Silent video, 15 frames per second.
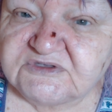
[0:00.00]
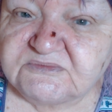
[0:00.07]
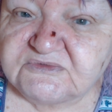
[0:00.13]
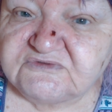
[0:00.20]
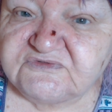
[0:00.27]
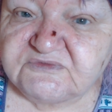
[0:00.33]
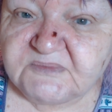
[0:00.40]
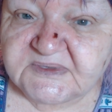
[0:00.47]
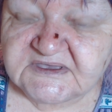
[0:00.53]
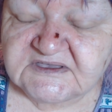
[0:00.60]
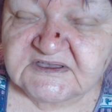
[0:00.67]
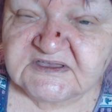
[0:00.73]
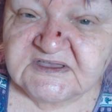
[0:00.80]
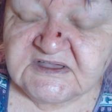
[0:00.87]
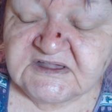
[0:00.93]
move you
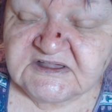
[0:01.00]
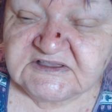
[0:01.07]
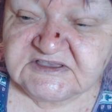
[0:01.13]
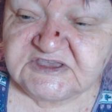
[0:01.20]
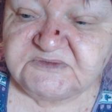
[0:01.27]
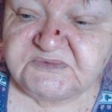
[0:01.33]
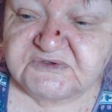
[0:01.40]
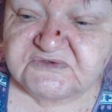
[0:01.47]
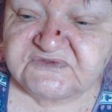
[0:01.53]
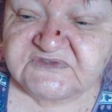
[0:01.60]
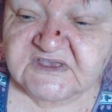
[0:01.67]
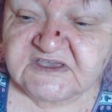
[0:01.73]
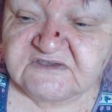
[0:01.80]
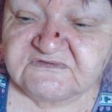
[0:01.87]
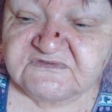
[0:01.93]
make, keep you
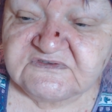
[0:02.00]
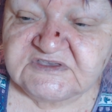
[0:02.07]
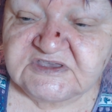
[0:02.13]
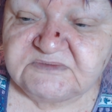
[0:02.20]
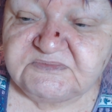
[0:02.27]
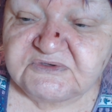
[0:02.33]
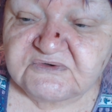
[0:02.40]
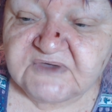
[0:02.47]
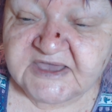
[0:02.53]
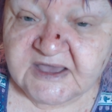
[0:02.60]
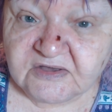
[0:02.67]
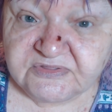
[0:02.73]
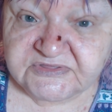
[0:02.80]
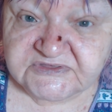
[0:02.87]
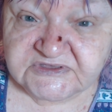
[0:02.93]
safe, keep you
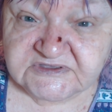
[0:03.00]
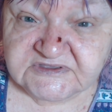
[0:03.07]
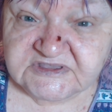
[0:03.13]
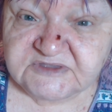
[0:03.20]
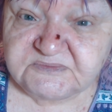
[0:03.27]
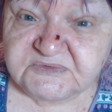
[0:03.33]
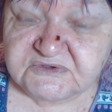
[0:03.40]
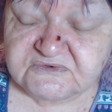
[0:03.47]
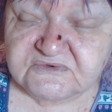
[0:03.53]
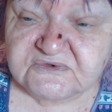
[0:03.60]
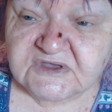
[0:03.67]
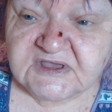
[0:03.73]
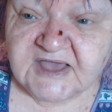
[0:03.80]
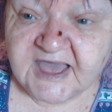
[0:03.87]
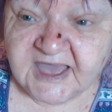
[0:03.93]
healthy, keep you
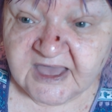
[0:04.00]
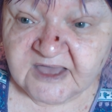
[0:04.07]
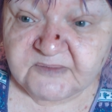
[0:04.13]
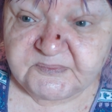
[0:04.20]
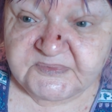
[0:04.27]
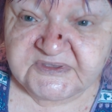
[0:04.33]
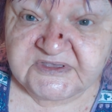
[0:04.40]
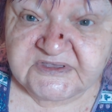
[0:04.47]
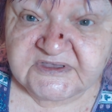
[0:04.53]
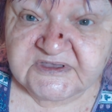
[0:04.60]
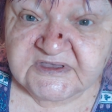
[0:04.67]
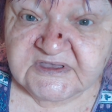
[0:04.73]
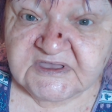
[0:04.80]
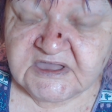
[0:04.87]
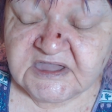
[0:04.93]
happy,
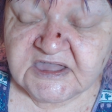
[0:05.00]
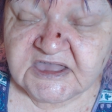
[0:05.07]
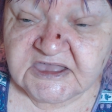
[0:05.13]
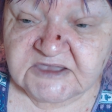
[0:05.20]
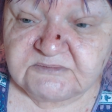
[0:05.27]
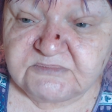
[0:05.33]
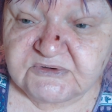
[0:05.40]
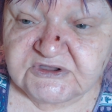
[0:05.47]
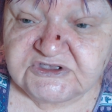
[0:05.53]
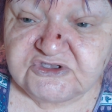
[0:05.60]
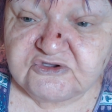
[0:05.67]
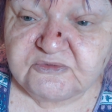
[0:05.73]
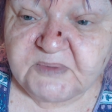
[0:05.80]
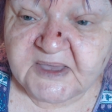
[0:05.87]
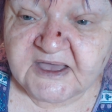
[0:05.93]
and bring
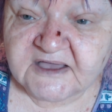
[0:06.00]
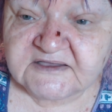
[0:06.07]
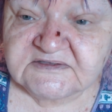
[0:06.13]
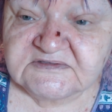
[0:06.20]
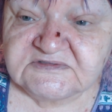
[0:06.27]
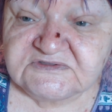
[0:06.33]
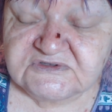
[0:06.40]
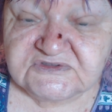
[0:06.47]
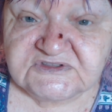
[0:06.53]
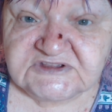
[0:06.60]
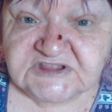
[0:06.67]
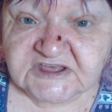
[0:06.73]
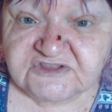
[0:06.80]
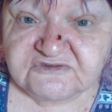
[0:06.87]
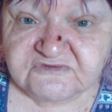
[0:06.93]
you back to the
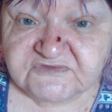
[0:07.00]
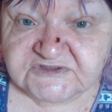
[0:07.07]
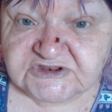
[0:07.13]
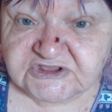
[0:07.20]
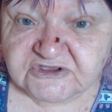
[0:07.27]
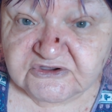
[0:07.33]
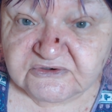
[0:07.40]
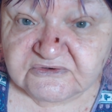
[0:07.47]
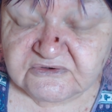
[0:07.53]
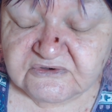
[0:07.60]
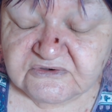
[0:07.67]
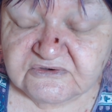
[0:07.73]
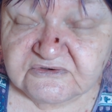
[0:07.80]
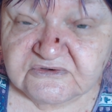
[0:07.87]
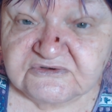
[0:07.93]
another video,
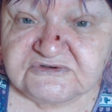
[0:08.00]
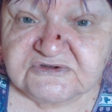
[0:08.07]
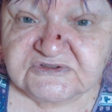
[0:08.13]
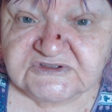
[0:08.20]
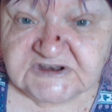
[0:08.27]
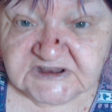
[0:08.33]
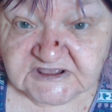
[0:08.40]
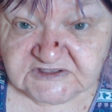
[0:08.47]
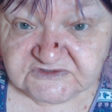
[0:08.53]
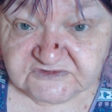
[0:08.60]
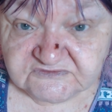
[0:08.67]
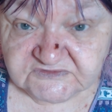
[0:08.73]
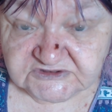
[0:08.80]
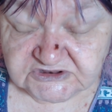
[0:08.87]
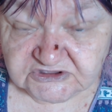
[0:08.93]
to the
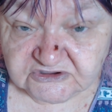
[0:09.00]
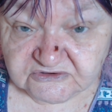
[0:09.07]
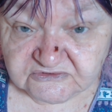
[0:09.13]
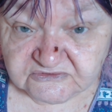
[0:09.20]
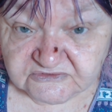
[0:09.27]
next video.